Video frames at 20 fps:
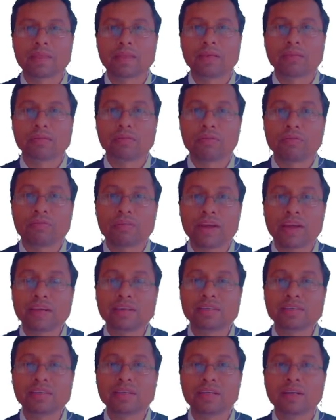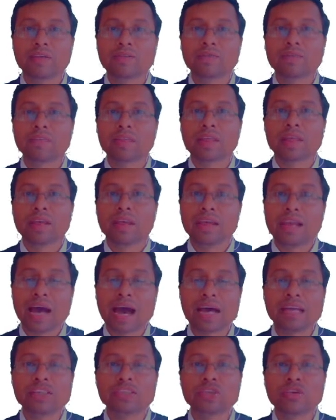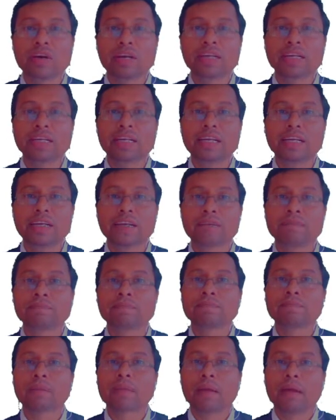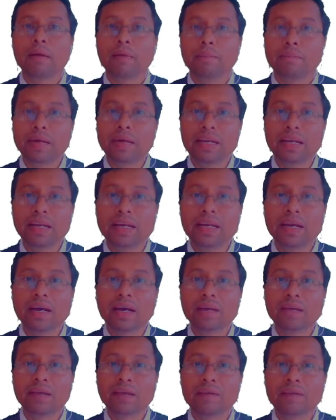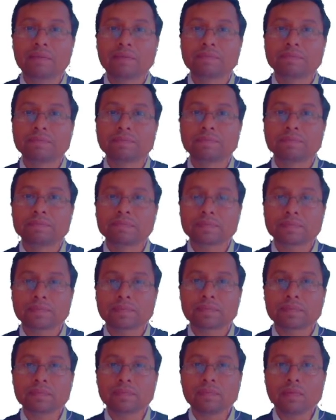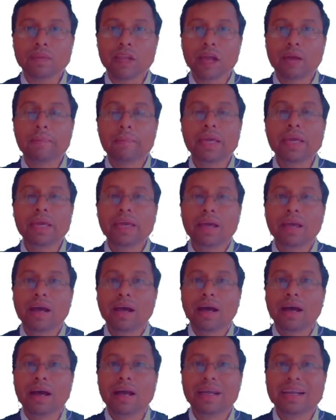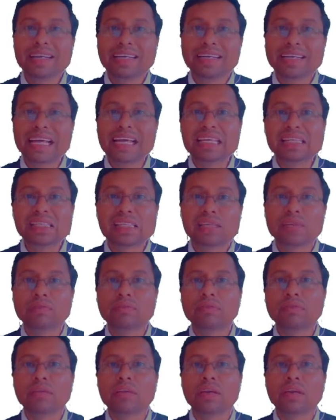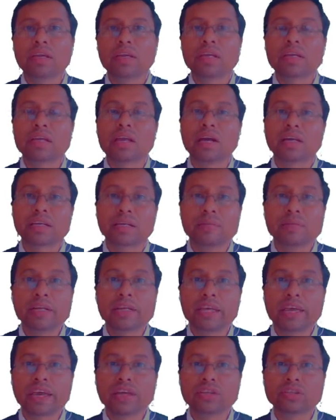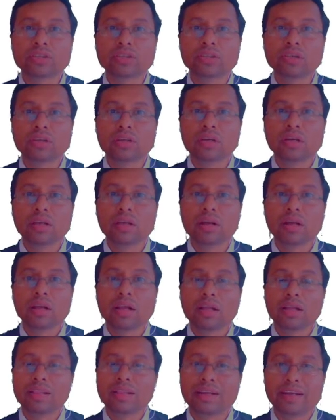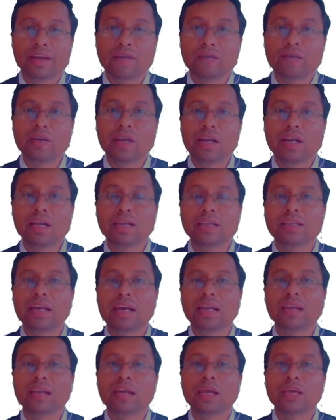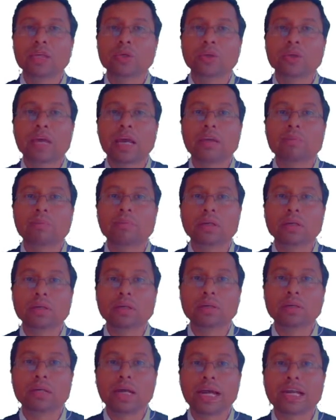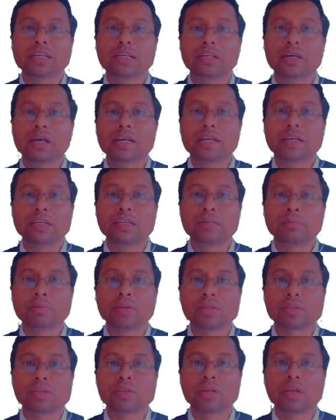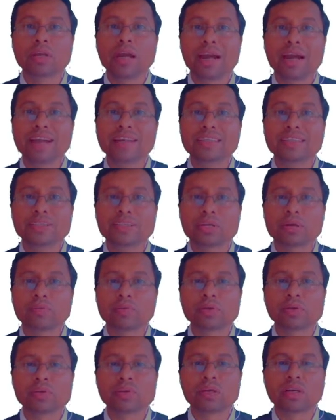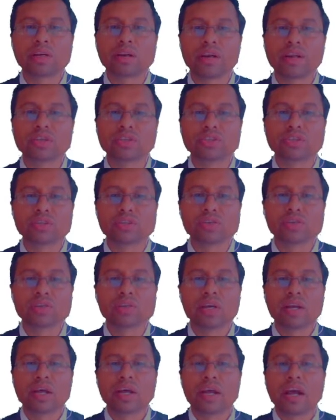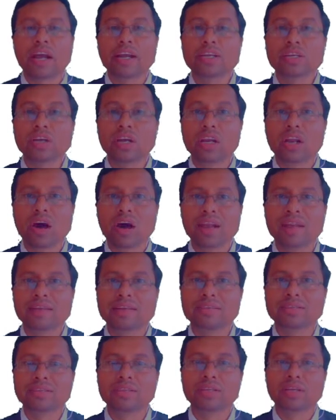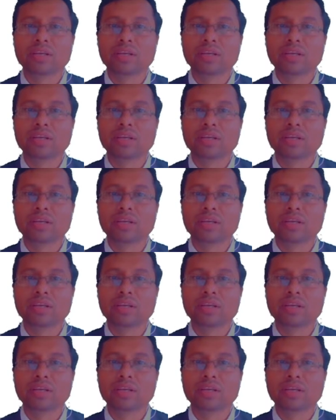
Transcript: So friends, enhance your reading, be leader, be intensive in your communication. Definitely then you can be good at your interpersonal and intrapersonal relations, and your knowledge,